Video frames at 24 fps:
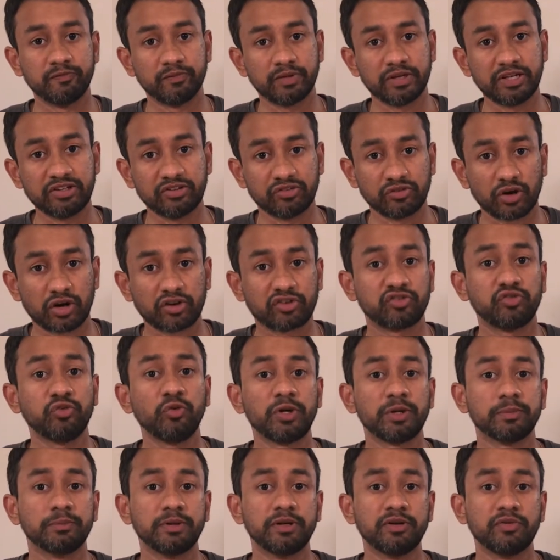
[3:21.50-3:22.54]
is not
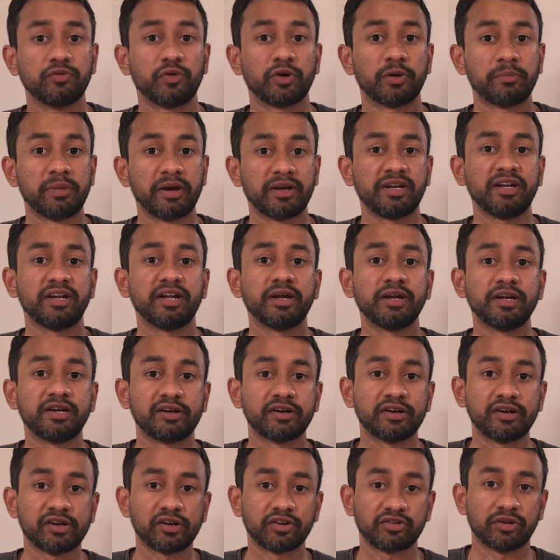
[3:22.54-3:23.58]
suitable for making a
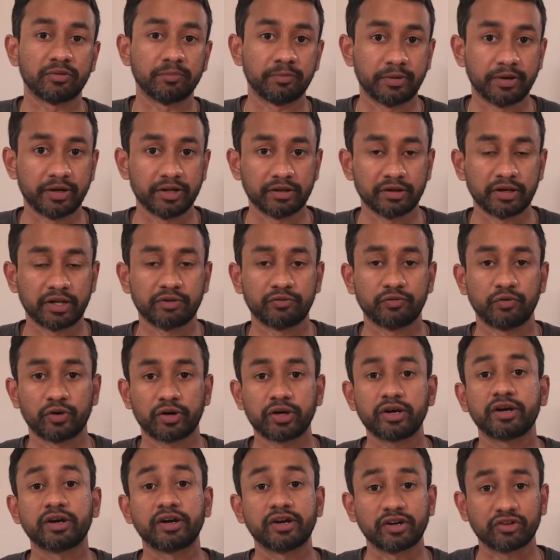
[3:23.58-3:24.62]
regression for
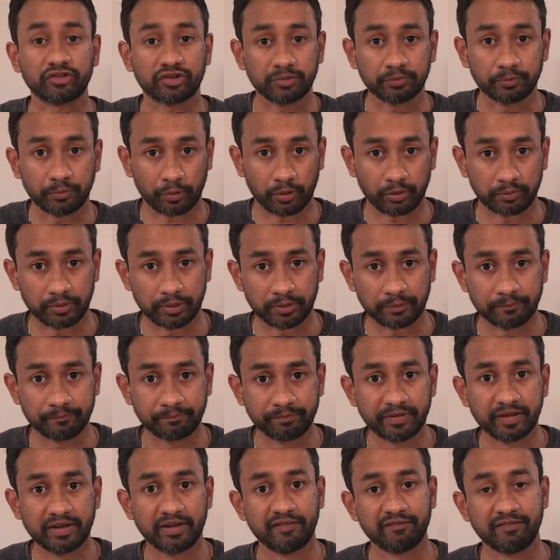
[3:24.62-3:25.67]
a regression problem,
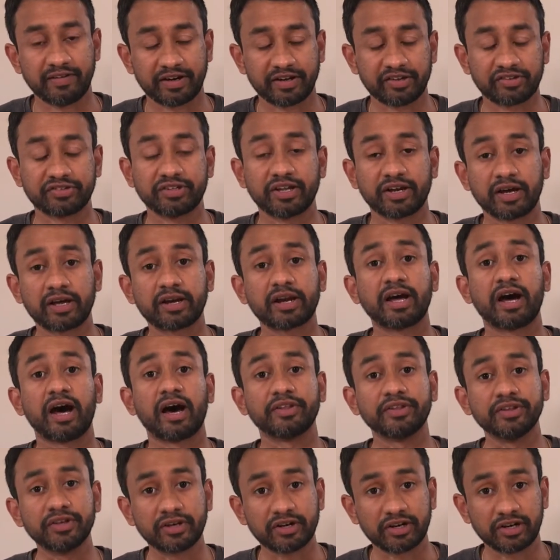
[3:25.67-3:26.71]
whereas there are
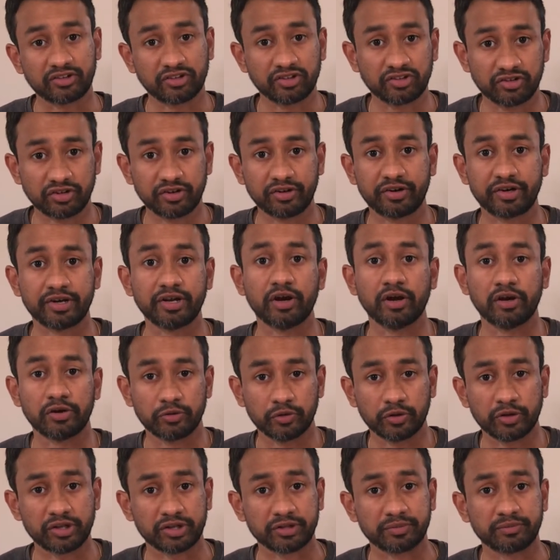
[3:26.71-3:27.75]
other decision tree
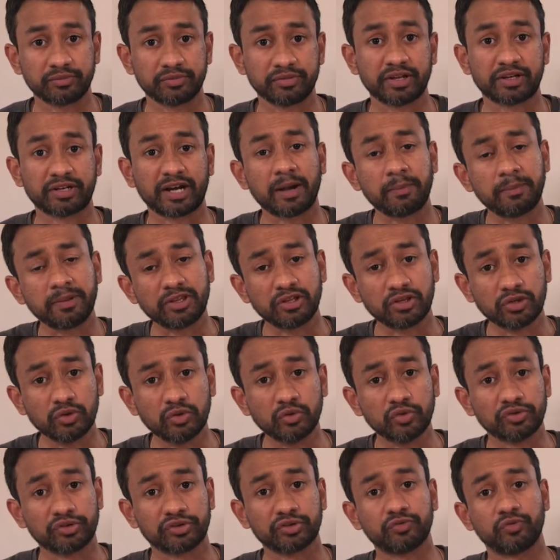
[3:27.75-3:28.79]
algorithms that can be
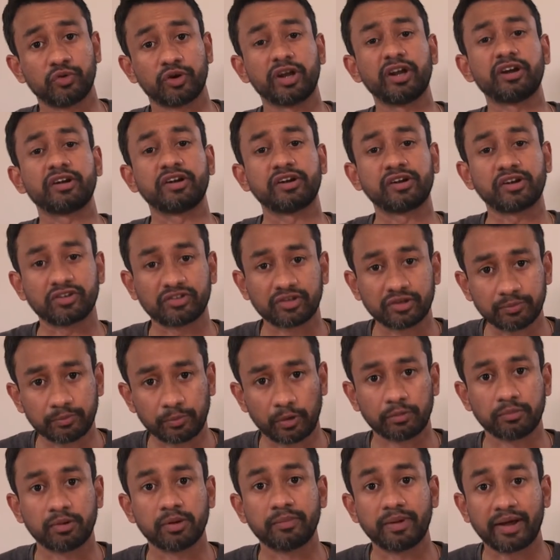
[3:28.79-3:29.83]
used for a regression
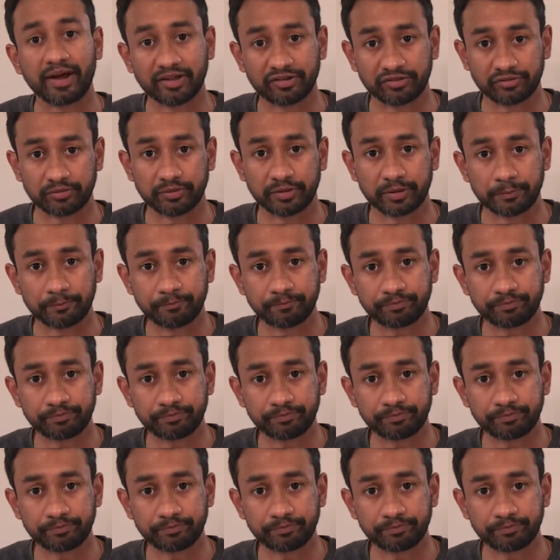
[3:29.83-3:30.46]
problem as well.